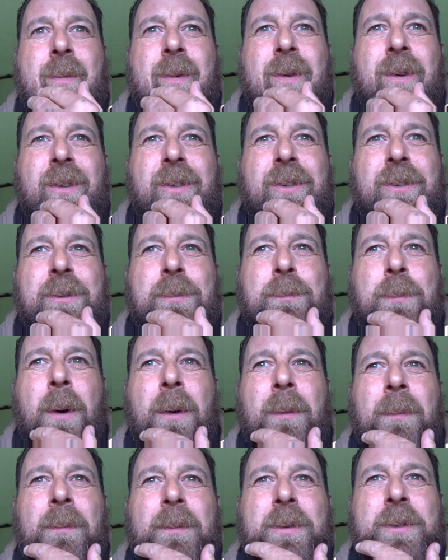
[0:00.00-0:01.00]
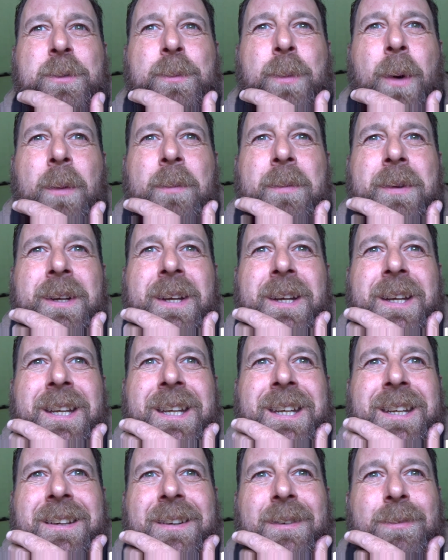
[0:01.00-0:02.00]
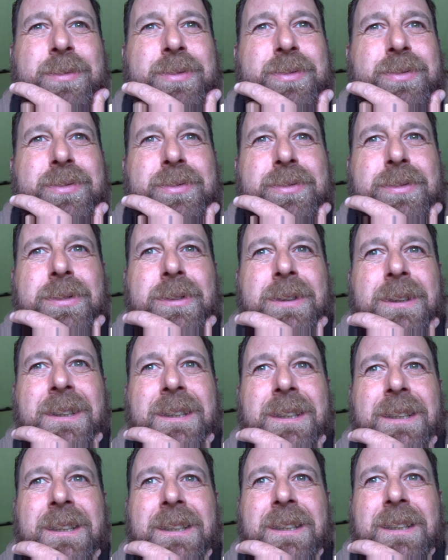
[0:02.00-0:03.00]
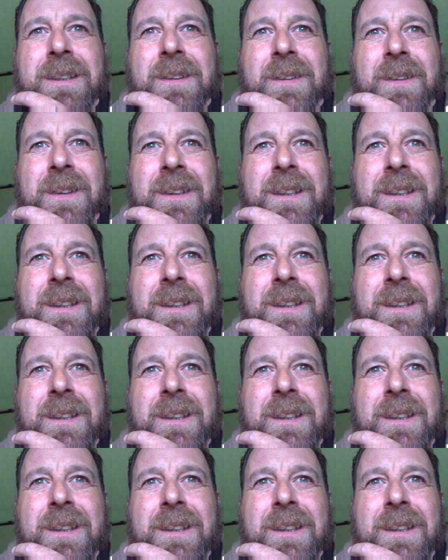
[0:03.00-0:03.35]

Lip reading: There's spomming in here. I don't know.